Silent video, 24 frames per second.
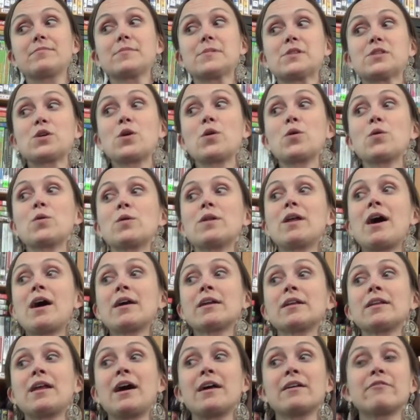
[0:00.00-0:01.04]
So not
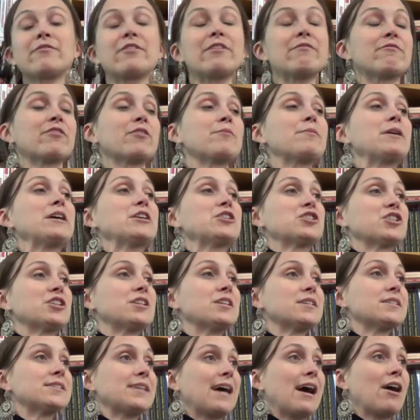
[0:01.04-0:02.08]
a lot of information
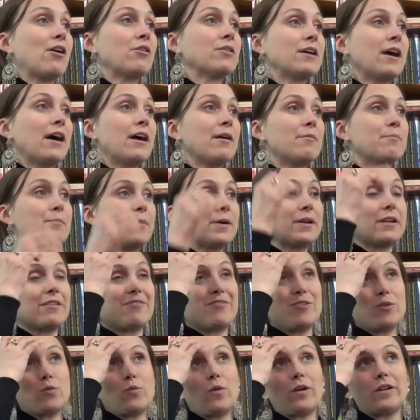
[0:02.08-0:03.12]
is out yet, but
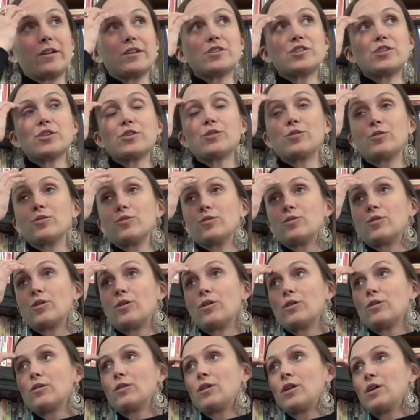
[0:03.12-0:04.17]
if you wanted to
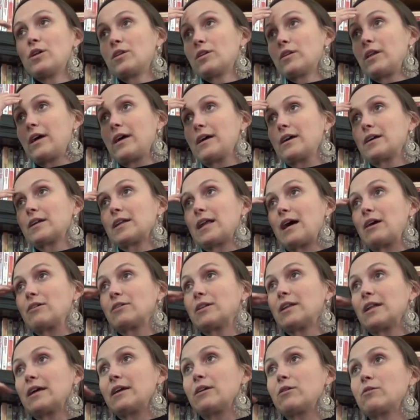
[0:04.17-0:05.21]
Google like cloud
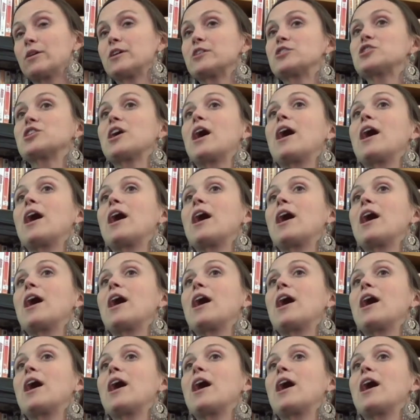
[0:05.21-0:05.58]
language,